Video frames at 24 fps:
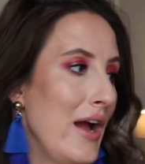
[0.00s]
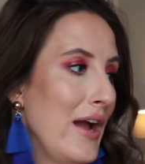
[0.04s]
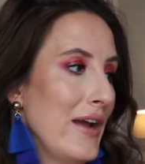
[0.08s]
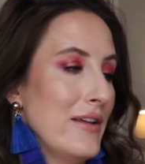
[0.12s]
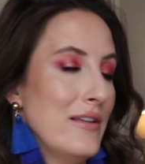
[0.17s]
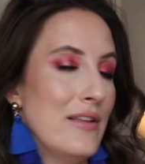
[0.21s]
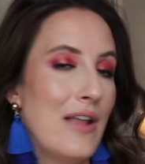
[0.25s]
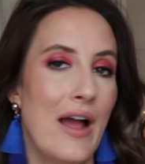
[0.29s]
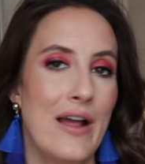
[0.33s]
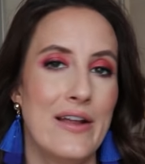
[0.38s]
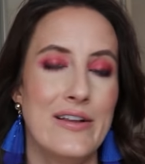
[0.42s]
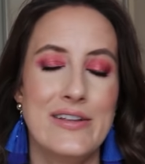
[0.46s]

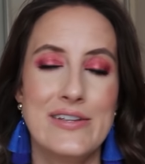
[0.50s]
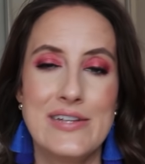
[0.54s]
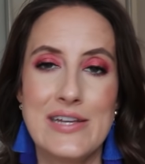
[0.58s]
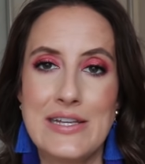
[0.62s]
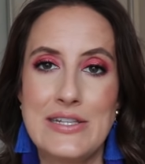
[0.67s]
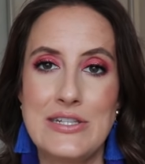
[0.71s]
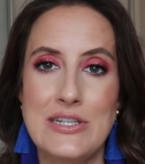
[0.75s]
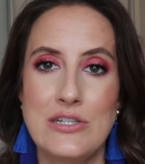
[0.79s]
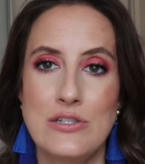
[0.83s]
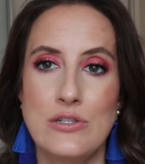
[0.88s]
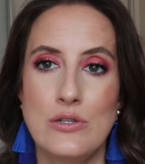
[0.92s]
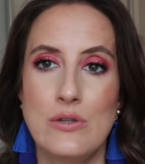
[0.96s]
I, I
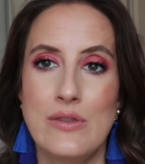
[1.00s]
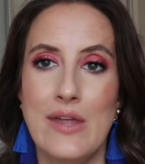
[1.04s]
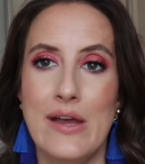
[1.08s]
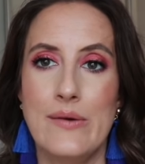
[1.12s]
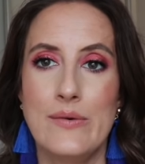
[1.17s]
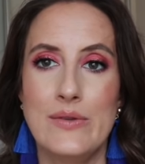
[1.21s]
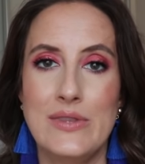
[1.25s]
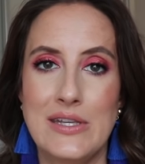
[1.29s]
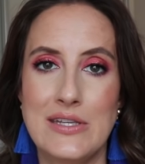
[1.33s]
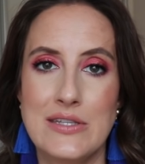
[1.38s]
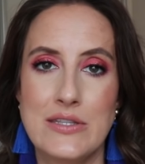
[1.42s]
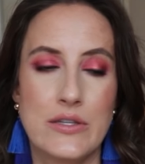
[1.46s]
tend to do
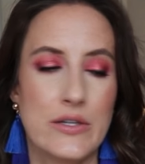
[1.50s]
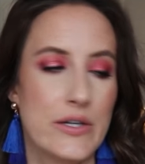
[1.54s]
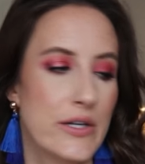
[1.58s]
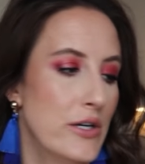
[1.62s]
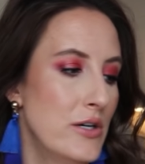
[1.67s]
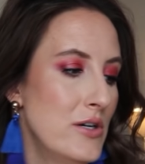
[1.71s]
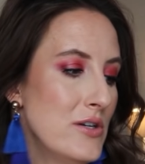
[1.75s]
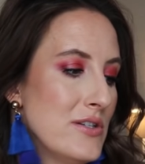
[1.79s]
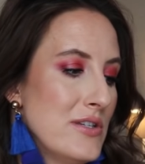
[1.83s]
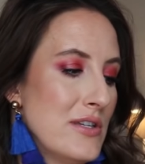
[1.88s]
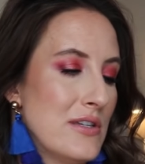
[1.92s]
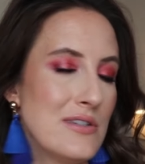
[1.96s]
that with these
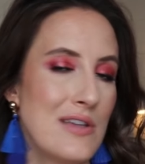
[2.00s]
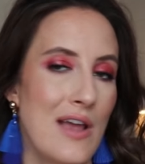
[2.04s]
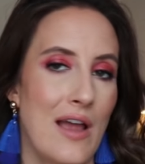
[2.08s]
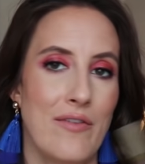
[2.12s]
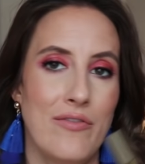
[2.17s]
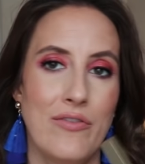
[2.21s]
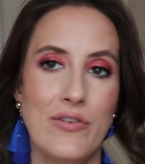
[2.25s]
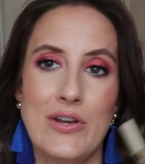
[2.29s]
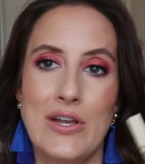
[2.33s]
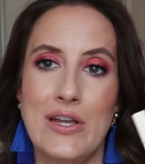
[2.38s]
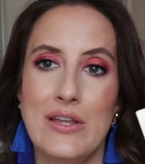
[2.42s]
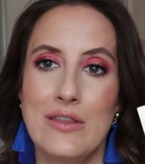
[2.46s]
glitters, is I
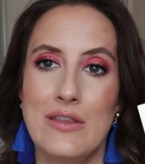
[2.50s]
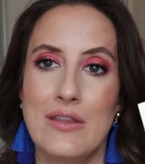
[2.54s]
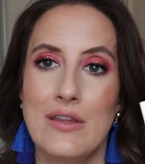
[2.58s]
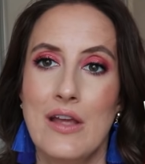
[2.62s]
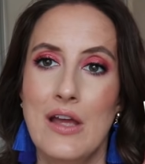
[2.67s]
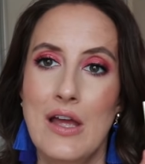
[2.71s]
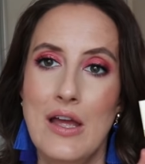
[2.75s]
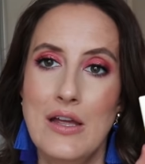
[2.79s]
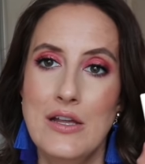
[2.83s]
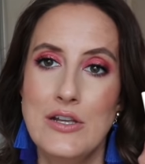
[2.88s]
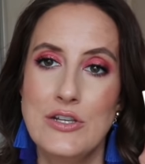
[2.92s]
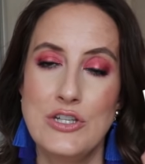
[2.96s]
forget
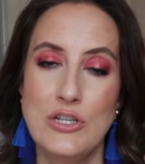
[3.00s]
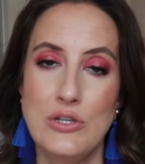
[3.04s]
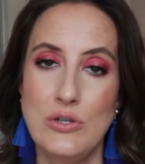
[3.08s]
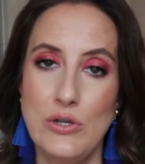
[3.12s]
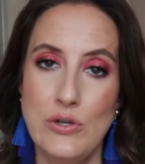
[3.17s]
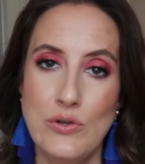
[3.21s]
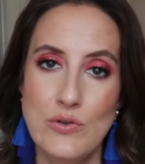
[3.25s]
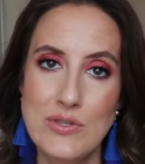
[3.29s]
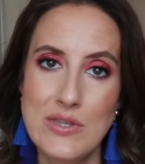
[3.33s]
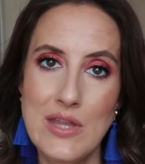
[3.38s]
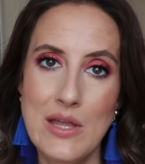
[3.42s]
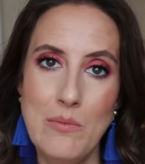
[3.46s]
to
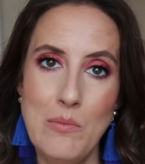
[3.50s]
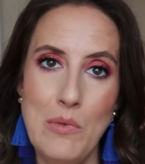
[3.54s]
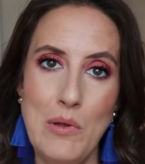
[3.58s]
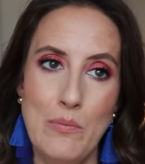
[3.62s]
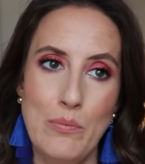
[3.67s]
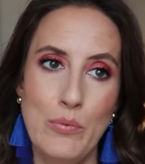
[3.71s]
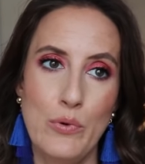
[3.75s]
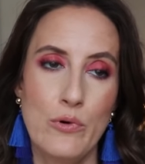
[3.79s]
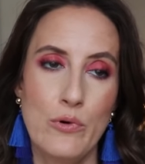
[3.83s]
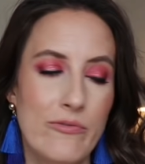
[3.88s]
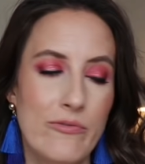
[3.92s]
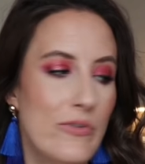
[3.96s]
use them
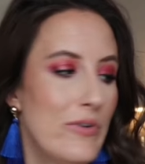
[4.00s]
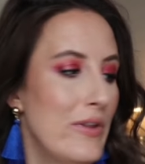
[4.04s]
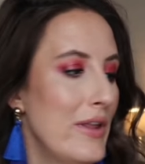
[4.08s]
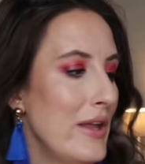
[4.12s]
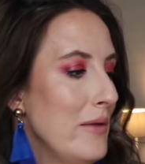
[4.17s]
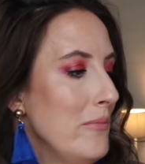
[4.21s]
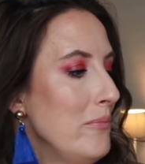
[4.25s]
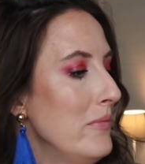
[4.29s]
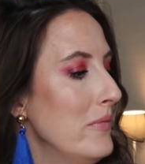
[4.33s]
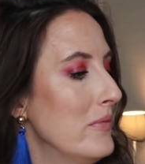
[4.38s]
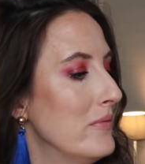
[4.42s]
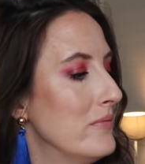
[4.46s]
and for
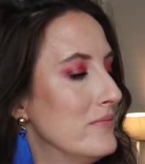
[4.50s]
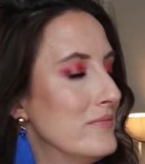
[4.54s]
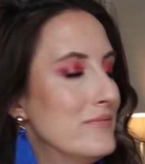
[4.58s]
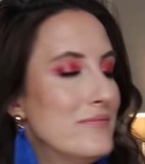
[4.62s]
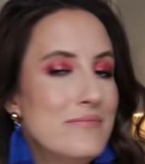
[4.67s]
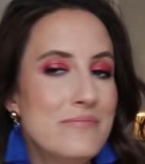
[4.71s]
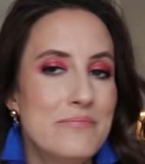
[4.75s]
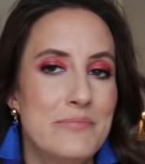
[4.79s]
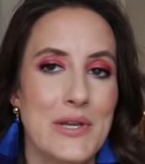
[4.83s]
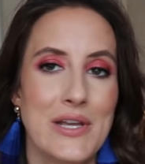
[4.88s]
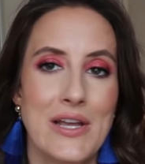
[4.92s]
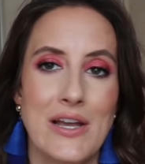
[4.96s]
them
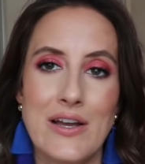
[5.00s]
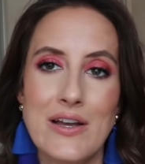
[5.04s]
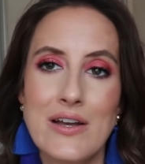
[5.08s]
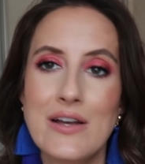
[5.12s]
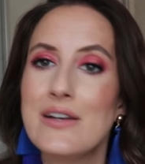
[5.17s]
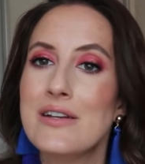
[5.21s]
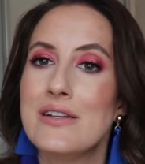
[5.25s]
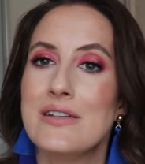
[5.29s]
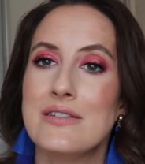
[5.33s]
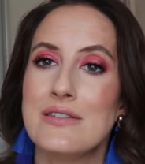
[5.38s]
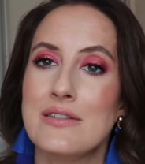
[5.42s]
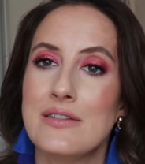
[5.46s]

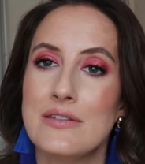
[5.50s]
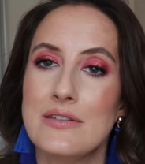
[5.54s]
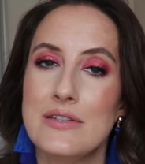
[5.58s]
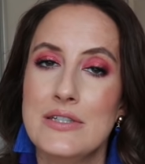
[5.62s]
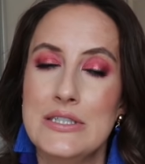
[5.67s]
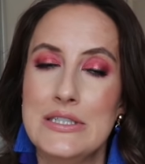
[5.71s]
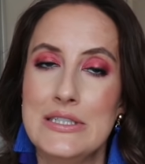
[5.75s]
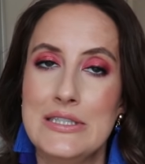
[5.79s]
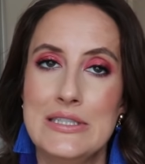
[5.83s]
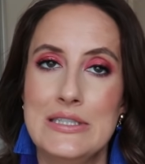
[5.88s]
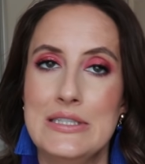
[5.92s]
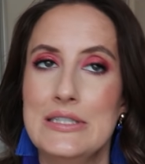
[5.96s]
because
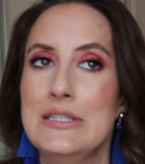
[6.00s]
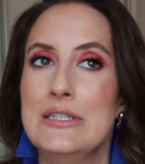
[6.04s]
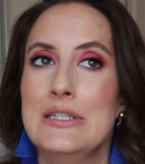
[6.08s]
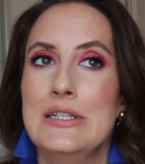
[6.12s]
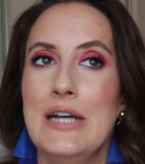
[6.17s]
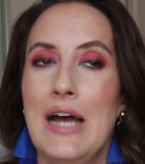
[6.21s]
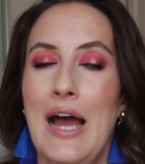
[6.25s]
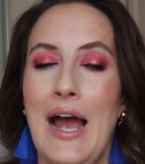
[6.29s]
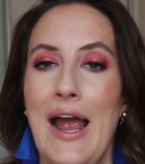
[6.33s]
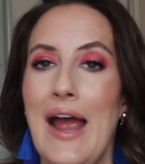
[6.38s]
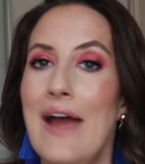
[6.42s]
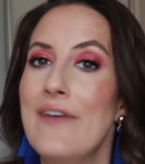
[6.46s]

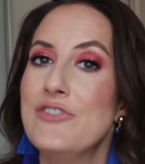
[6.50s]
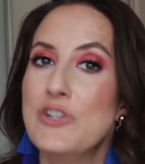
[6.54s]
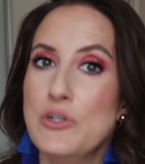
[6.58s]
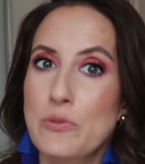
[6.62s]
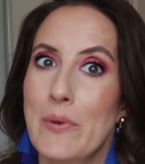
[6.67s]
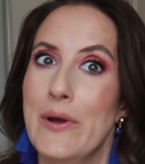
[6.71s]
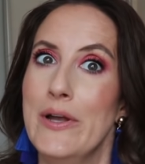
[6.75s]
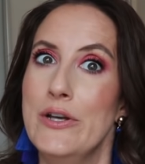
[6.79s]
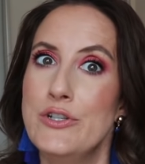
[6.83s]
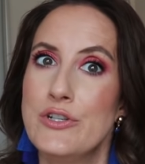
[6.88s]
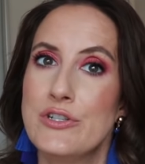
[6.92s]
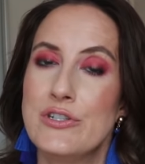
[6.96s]
I have too
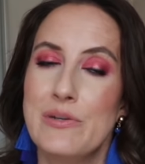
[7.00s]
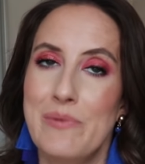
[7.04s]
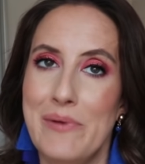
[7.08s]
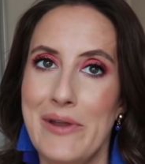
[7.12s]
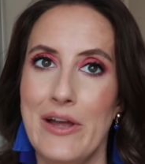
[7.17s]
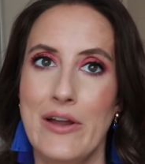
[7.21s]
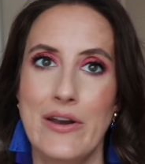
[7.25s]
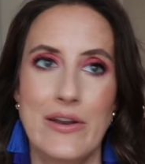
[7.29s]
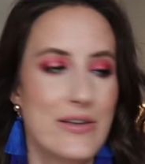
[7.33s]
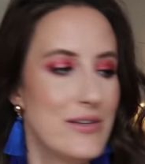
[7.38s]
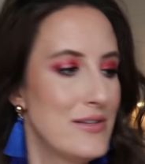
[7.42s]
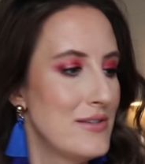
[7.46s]
much, to
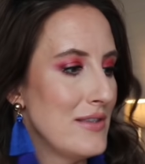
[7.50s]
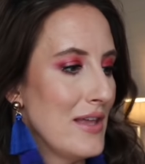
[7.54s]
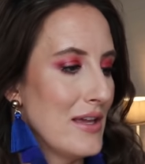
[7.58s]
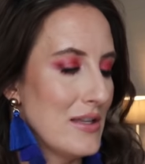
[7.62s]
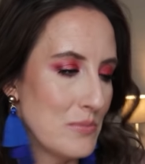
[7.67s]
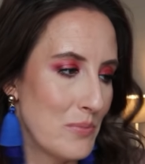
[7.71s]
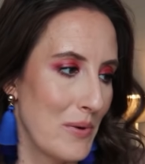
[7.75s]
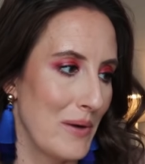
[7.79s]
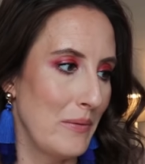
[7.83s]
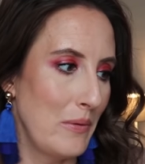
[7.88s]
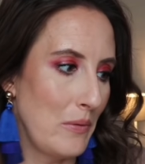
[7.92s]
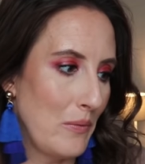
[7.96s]
be honest.
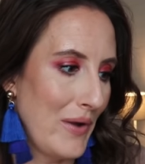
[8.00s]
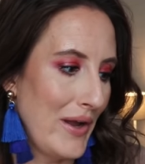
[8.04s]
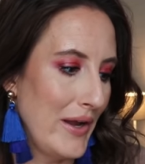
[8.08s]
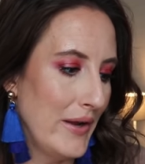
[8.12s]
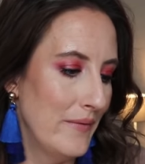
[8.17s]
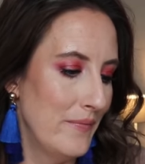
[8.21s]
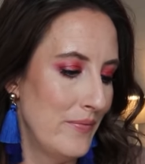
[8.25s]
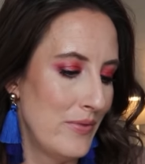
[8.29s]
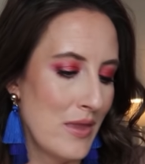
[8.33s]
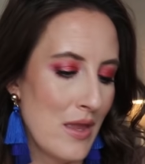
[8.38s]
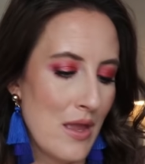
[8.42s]
That's probably why.